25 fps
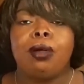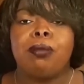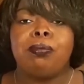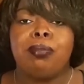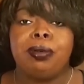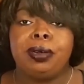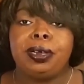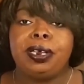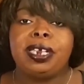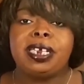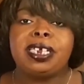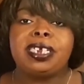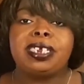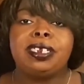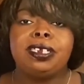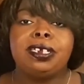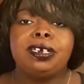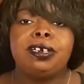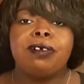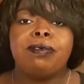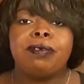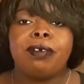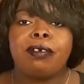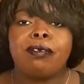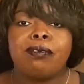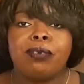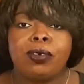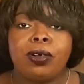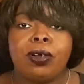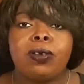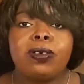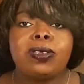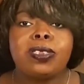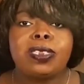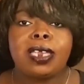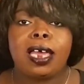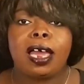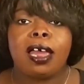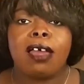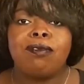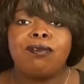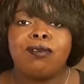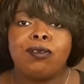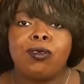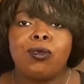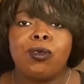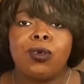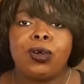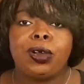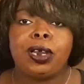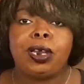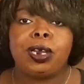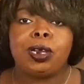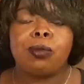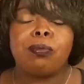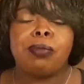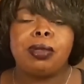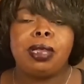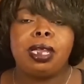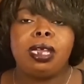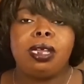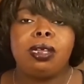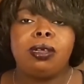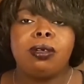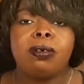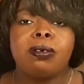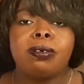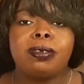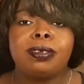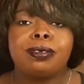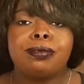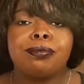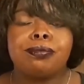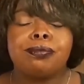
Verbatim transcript: but it's a little bit first sight from what it appears.